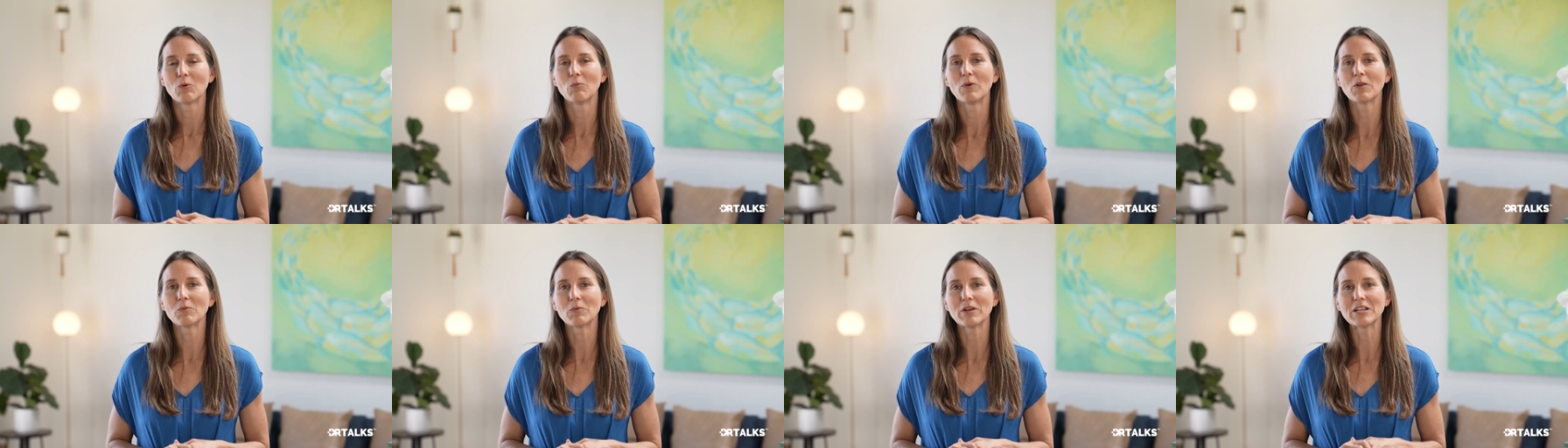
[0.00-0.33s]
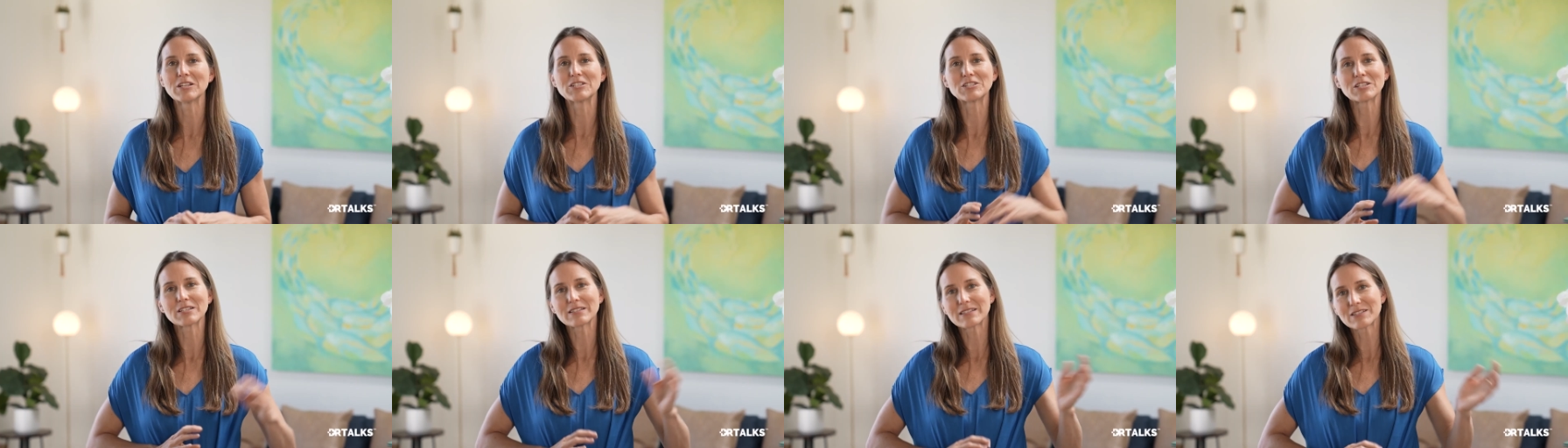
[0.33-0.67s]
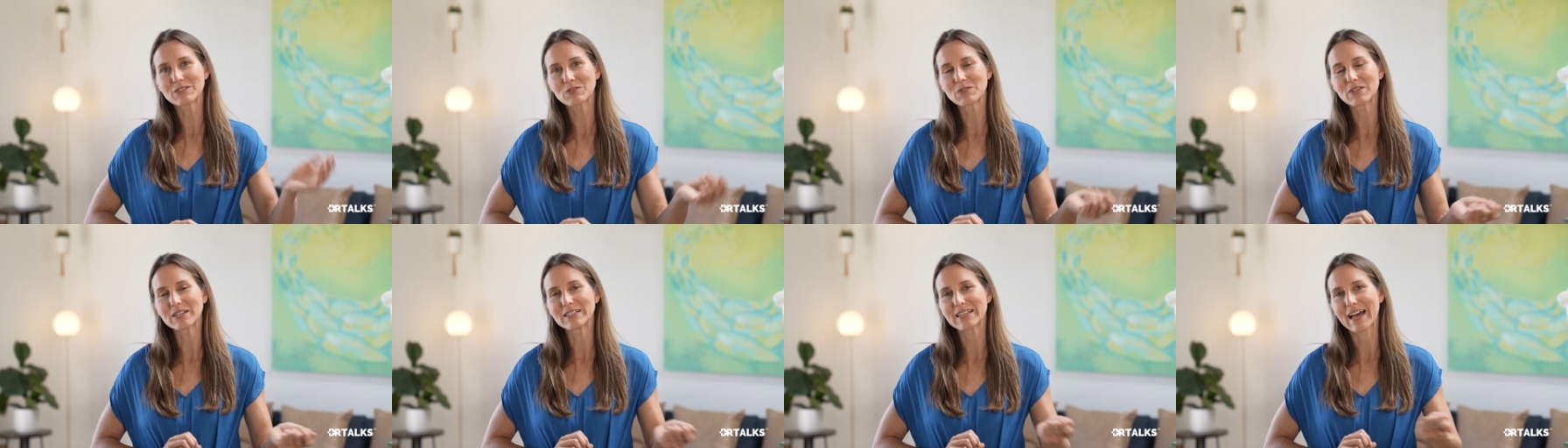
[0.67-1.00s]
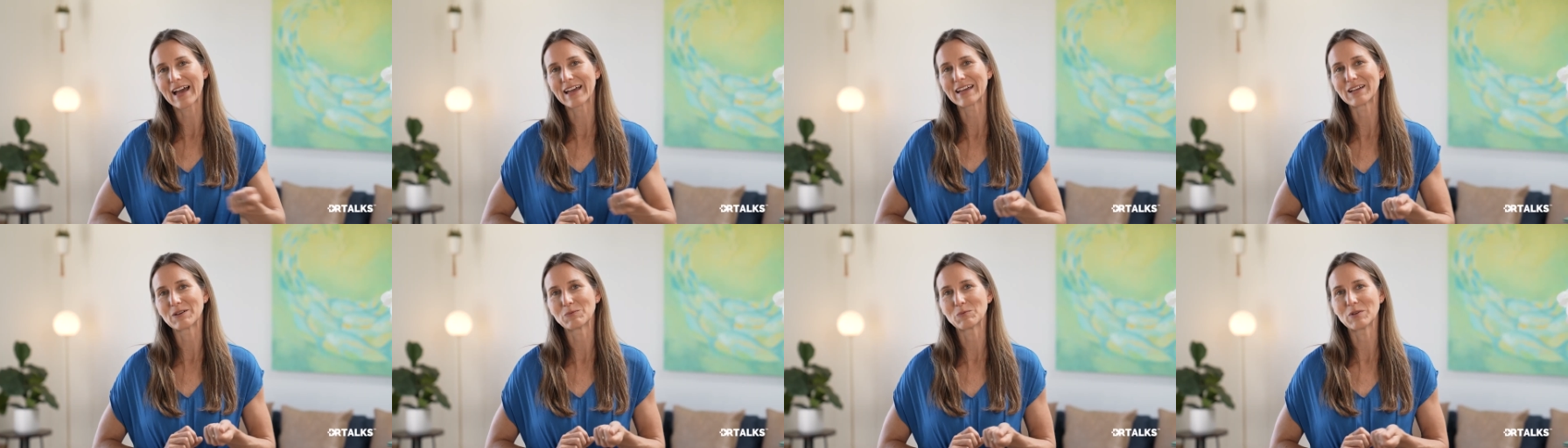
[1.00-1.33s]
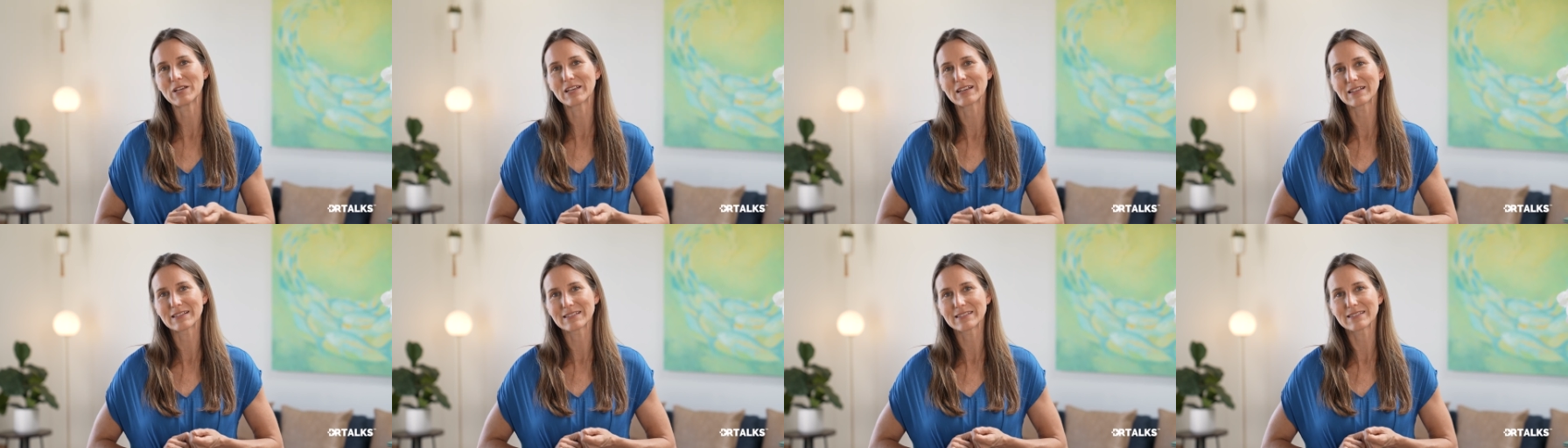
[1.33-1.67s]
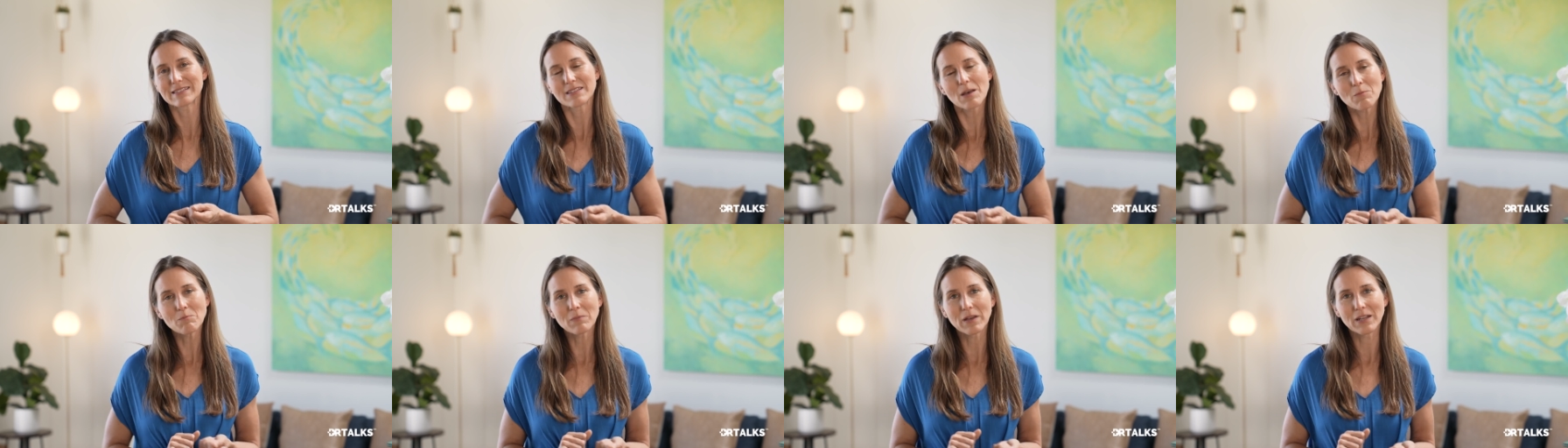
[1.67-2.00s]
When we just do the diet, we get
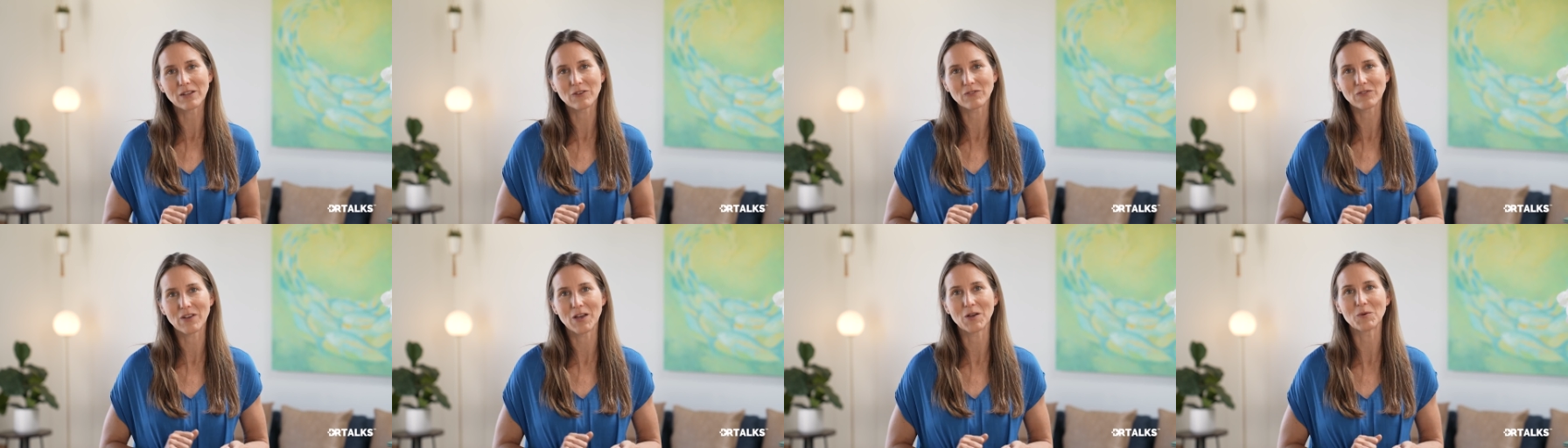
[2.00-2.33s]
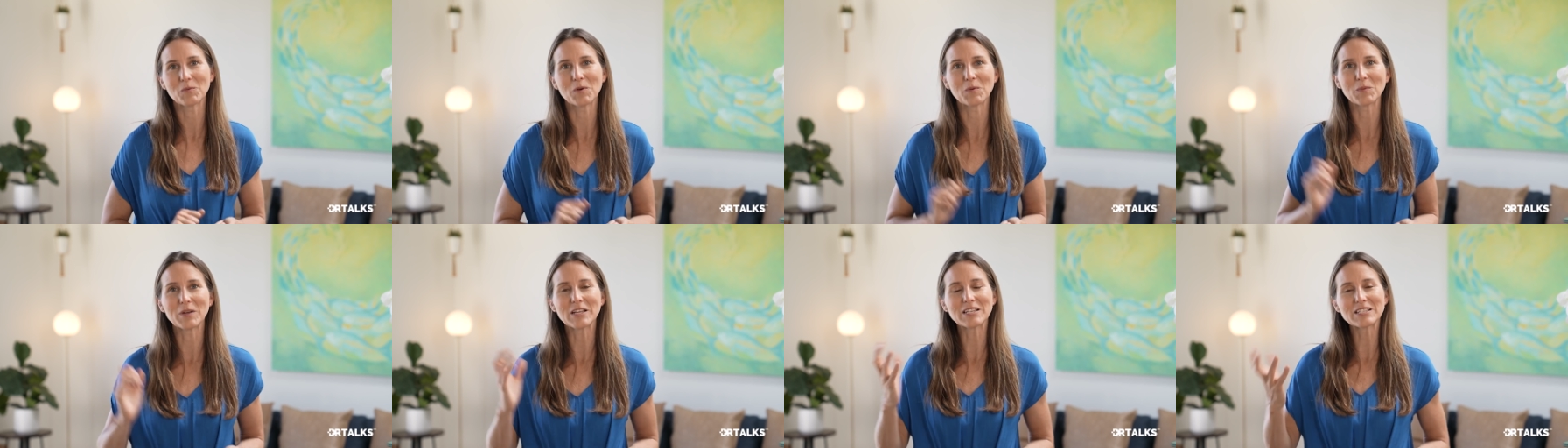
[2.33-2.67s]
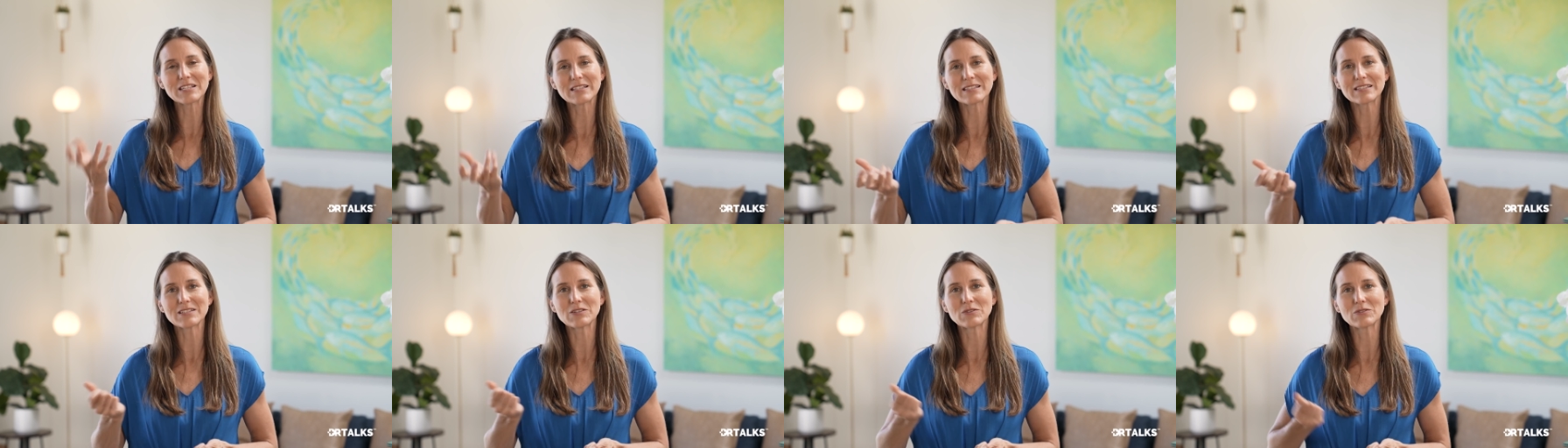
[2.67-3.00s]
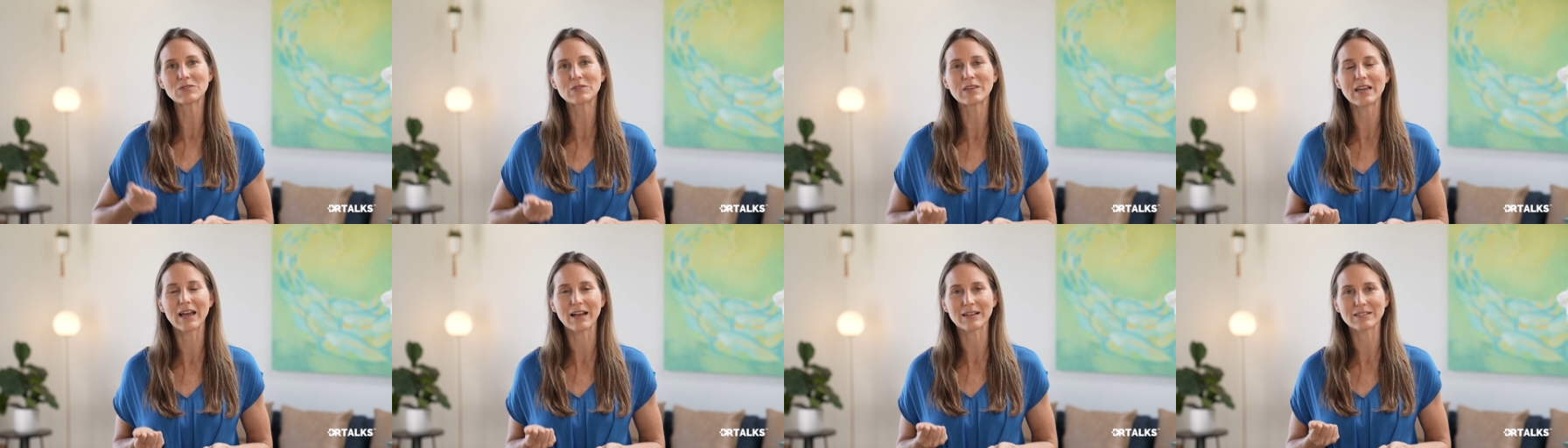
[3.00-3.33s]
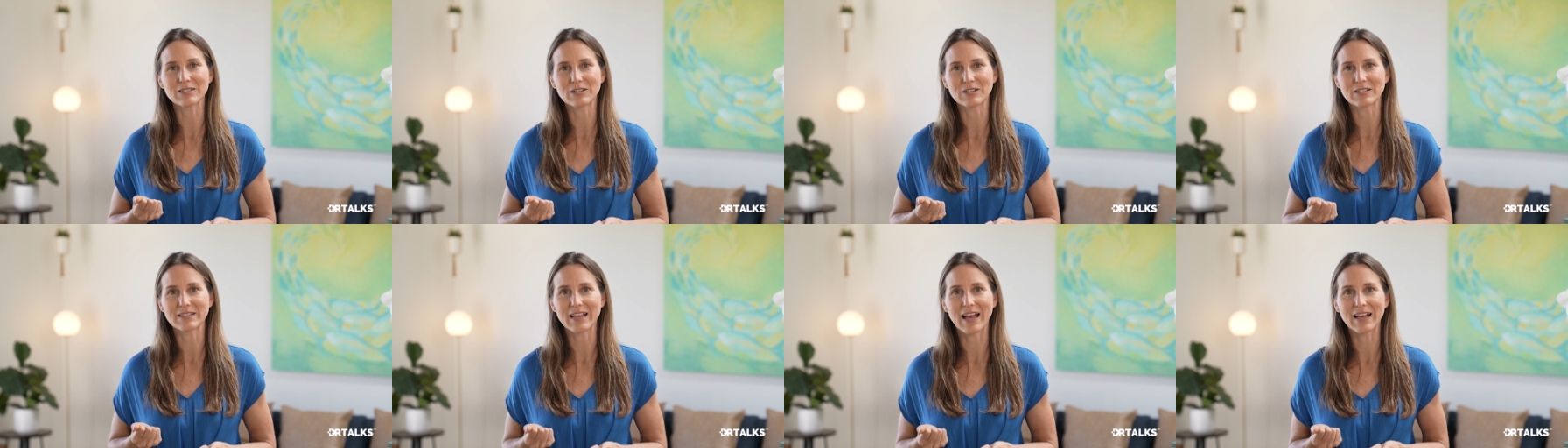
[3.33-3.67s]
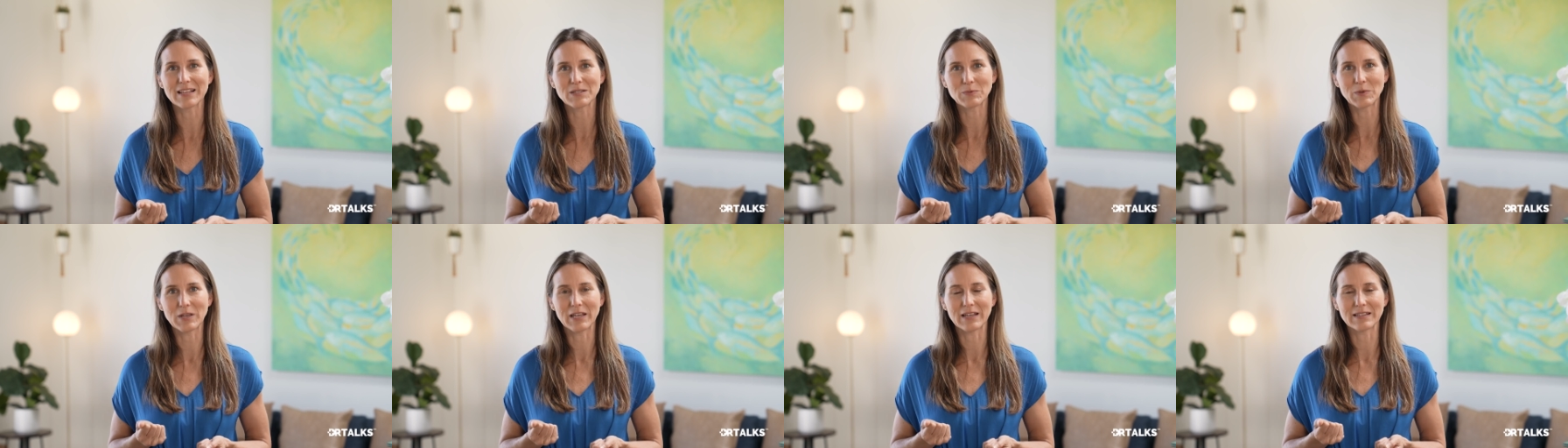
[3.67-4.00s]
some benefit. When we just do the
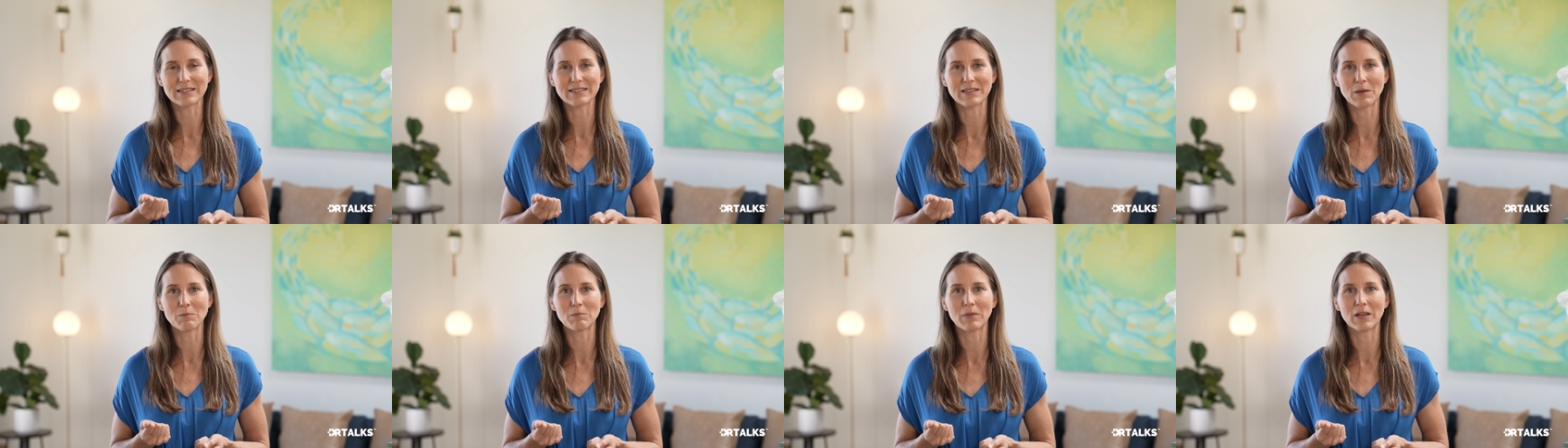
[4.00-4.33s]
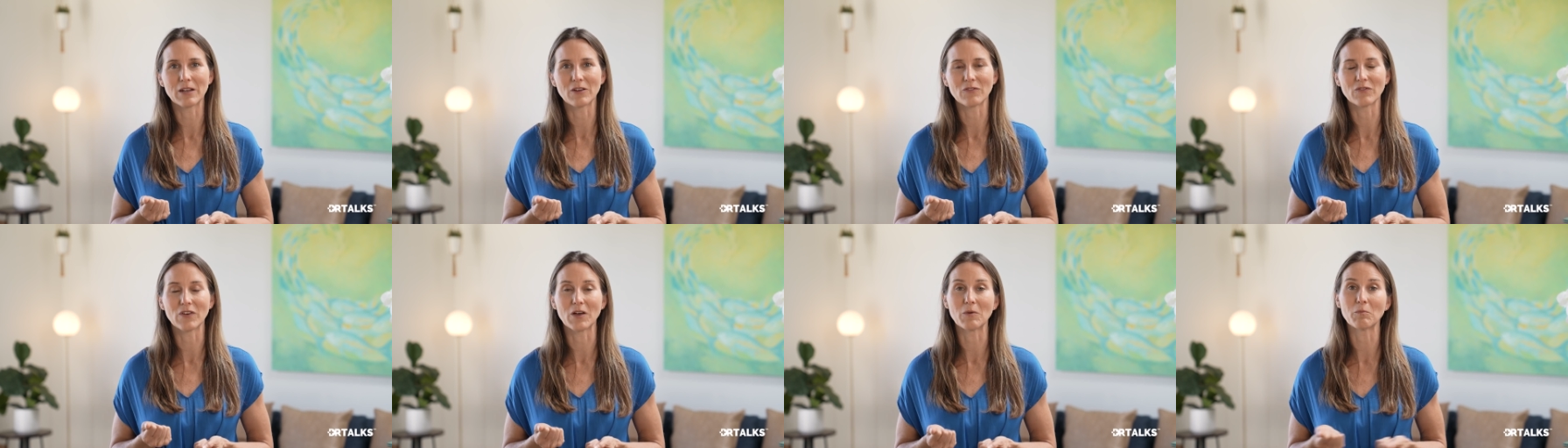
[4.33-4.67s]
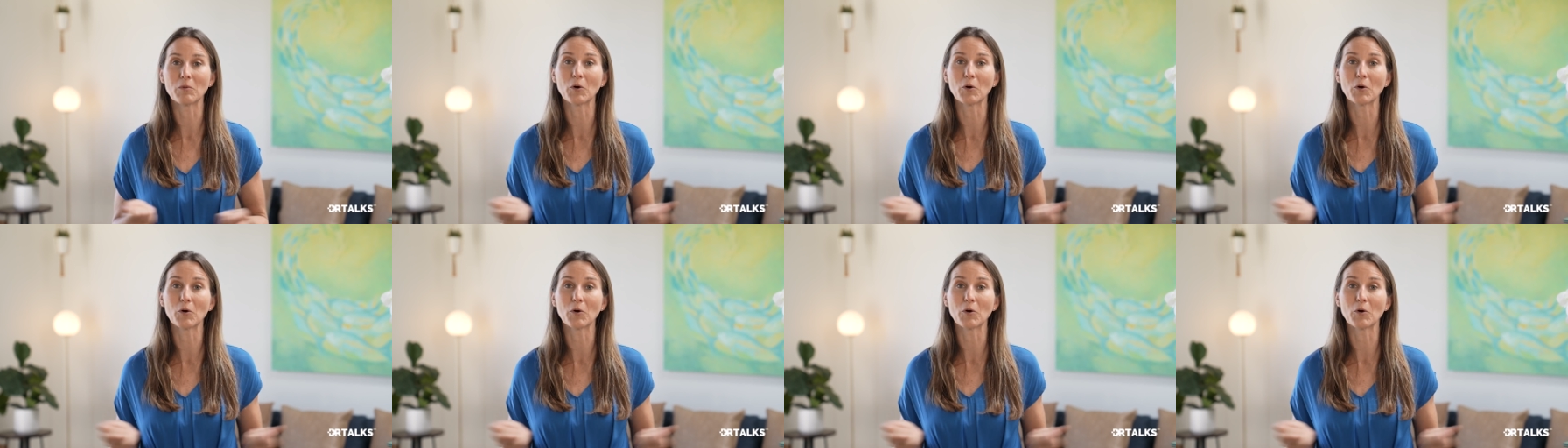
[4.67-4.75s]
exercise, we get some benefit.